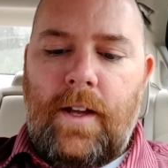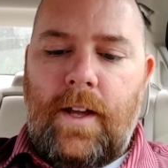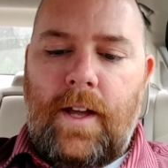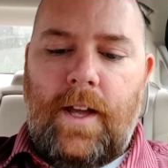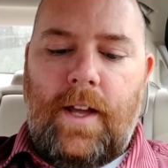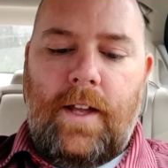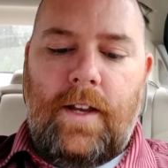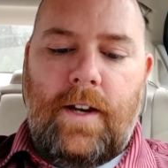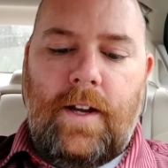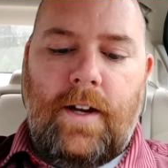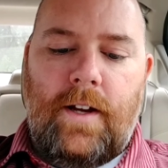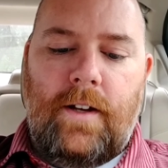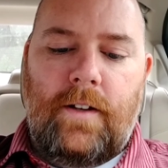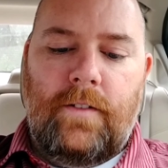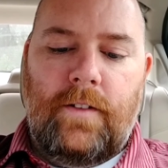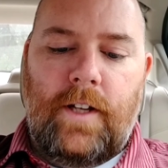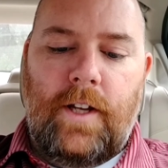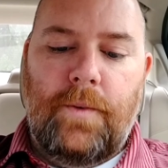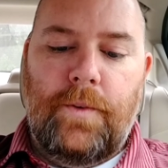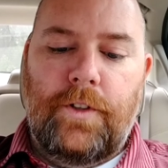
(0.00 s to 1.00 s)
And uh,
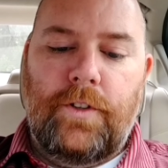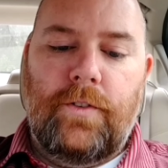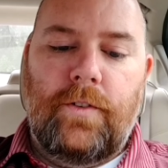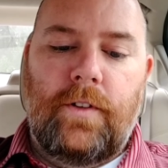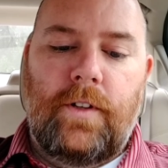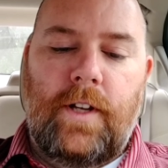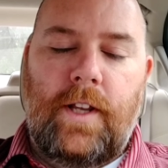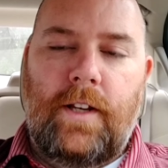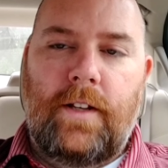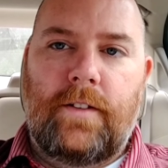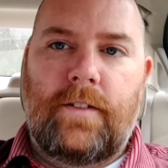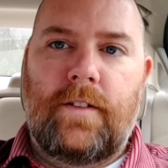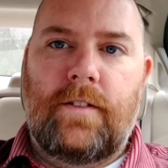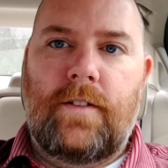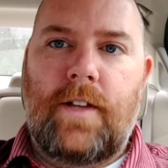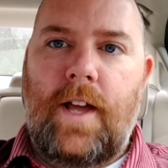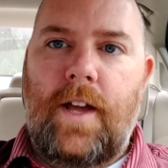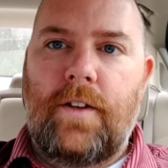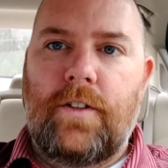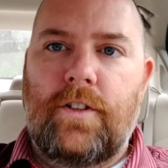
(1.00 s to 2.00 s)
it was, needless to
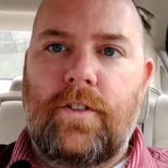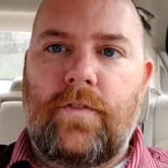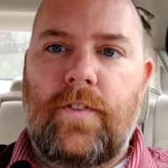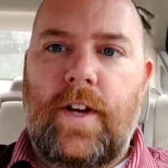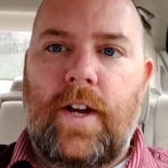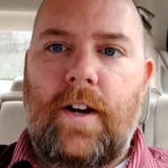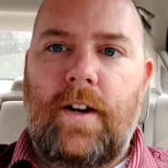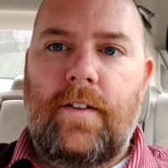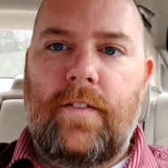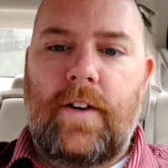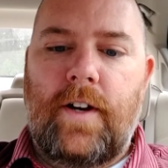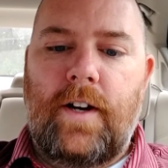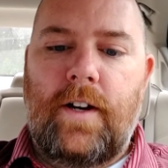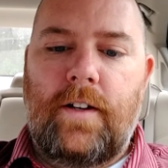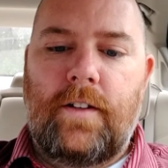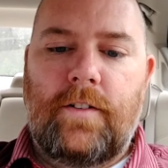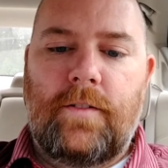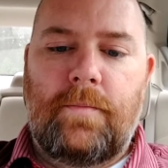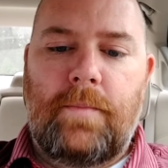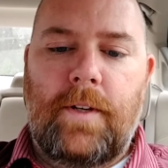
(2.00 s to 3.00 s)
say, it was a very,
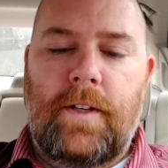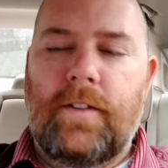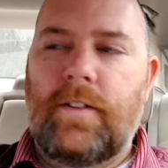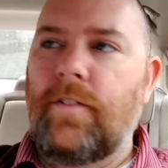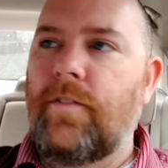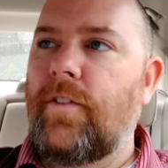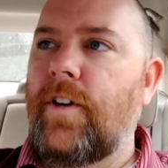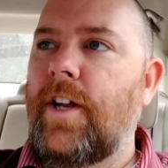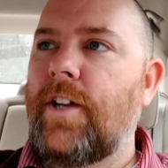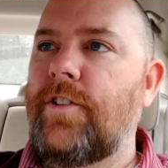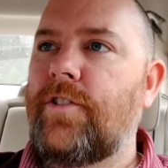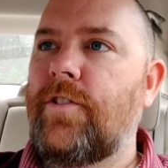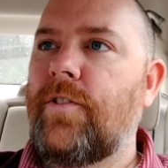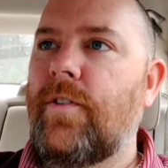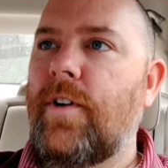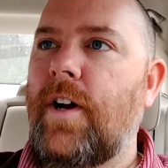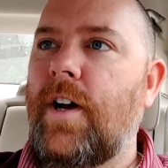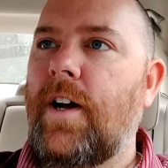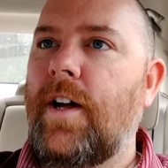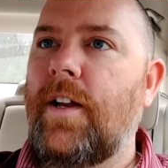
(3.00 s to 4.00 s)
very expensive
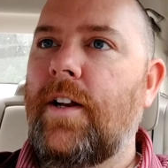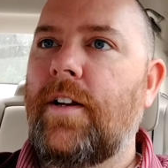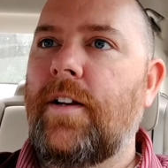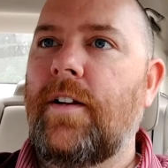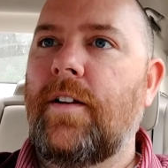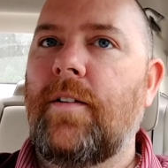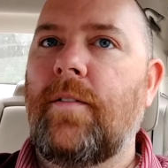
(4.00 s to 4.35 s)
restaurant.